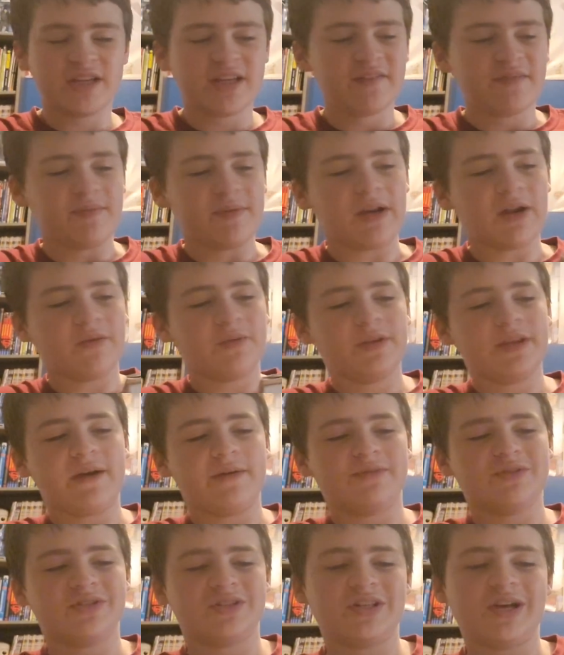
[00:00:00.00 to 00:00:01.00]
gift, but not really. I
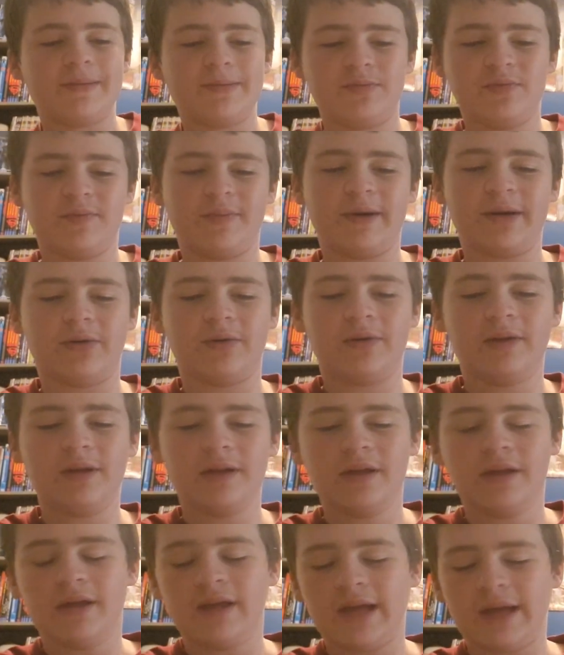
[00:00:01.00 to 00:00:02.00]
was shopping
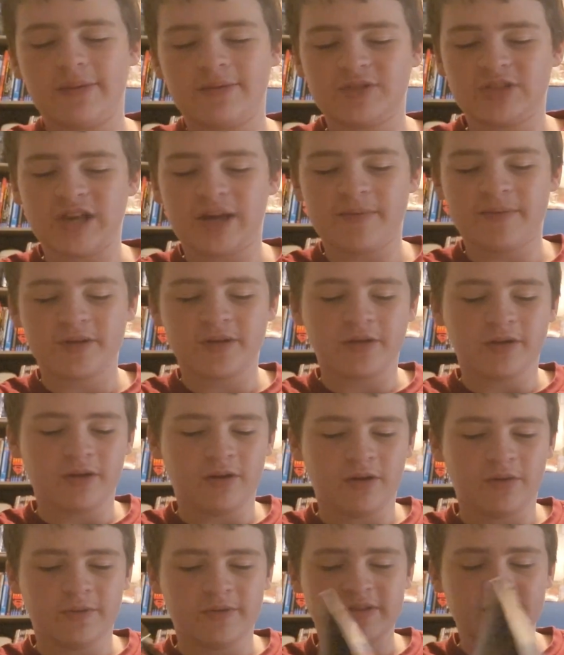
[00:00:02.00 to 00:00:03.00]

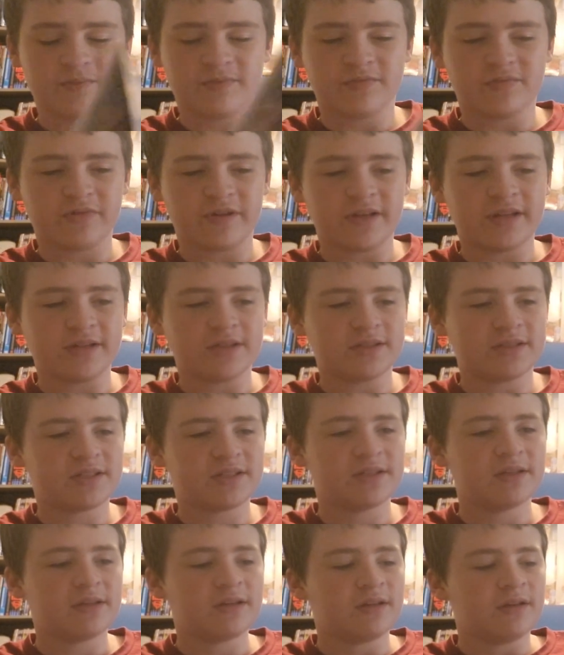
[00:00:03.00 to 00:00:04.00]
with some friends
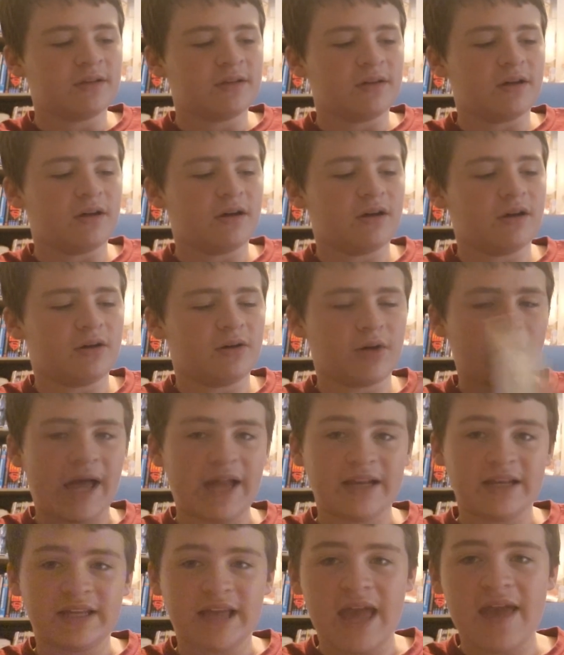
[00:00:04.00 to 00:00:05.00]

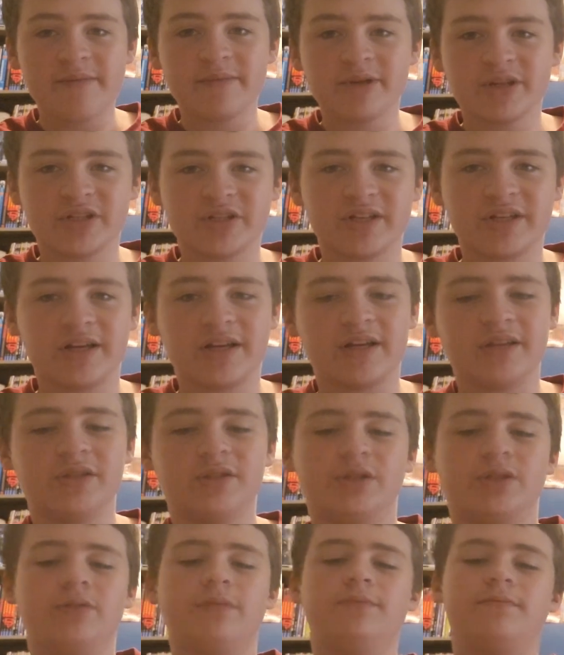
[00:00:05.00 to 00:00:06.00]
at Game
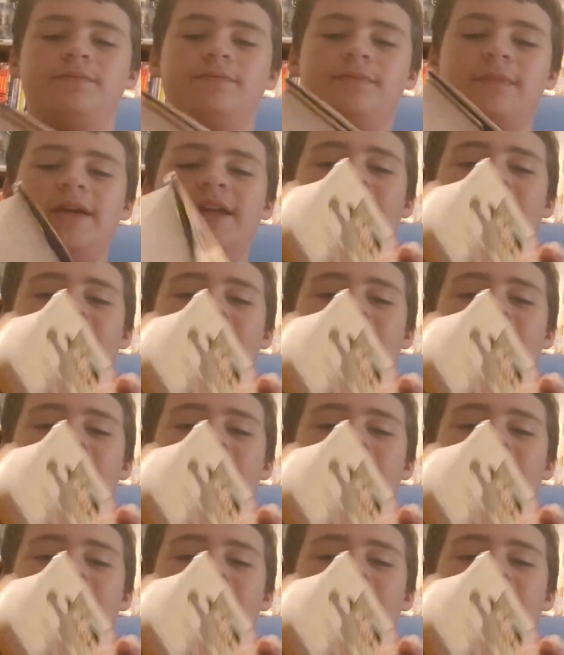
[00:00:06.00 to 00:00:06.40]
Exchange, and